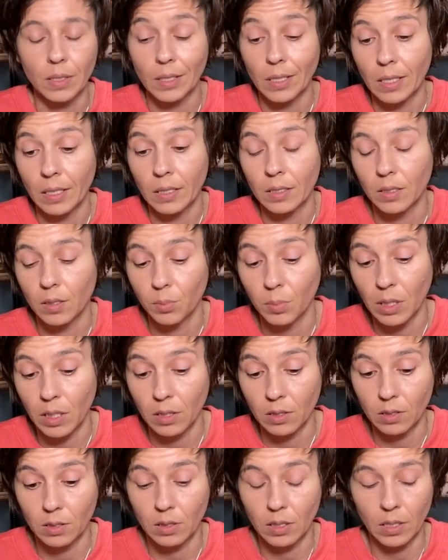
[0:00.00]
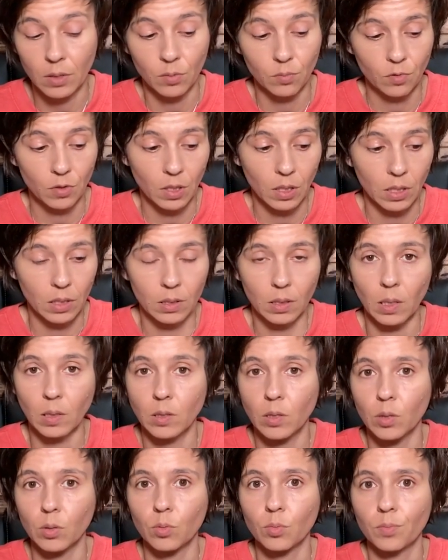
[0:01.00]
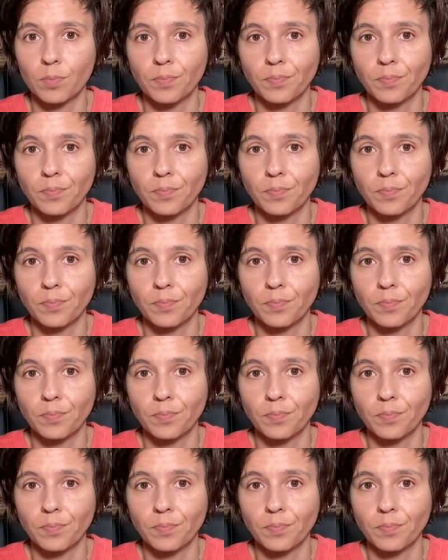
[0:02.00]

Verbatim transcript: And to be honest, I don't feel like that's you.